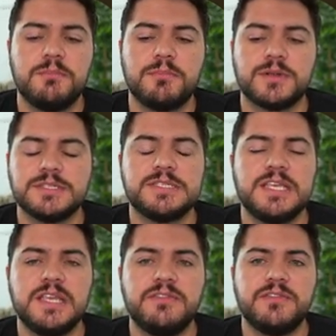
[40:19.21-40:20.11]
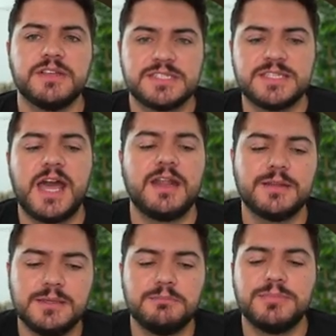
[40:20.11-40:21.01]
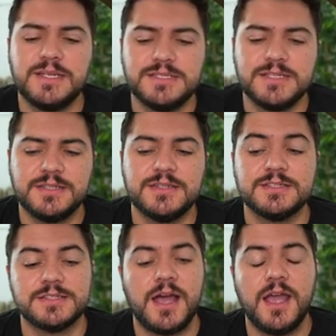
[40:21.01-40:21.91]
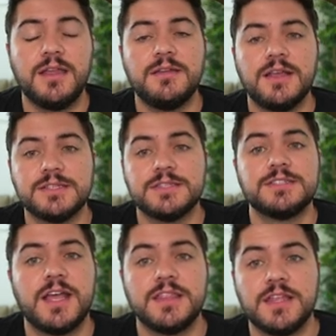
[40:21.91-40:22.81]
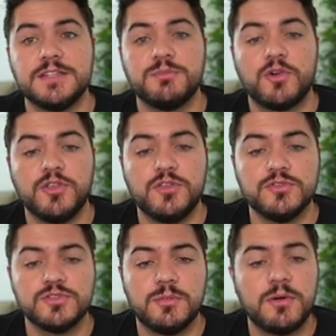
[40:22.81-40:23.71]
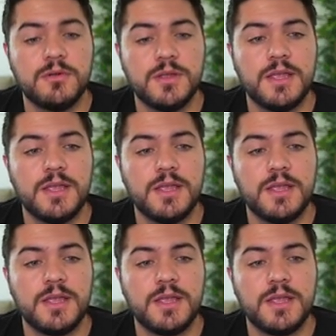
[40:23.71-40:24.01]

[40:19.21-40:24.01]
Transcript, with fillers: perceive aesthetically pleasing design as design that is more usable,